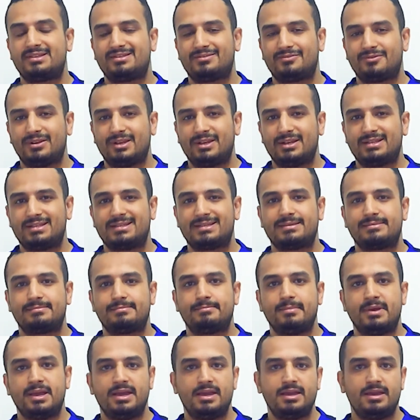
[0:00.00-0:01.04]
reflex
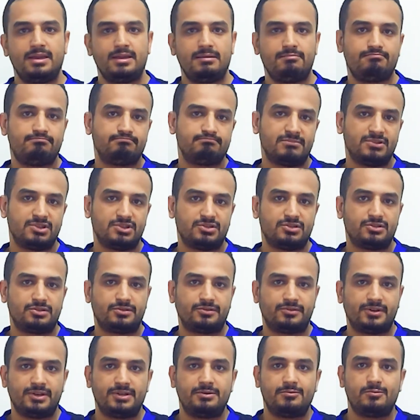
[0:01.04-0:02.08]
may
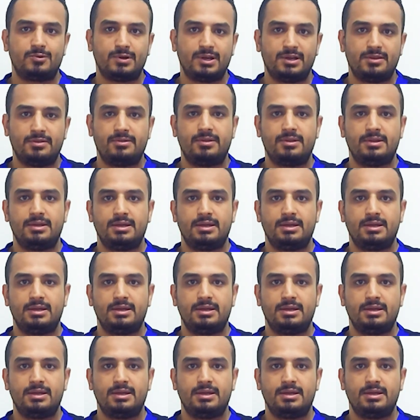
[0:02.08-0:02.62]
interfere with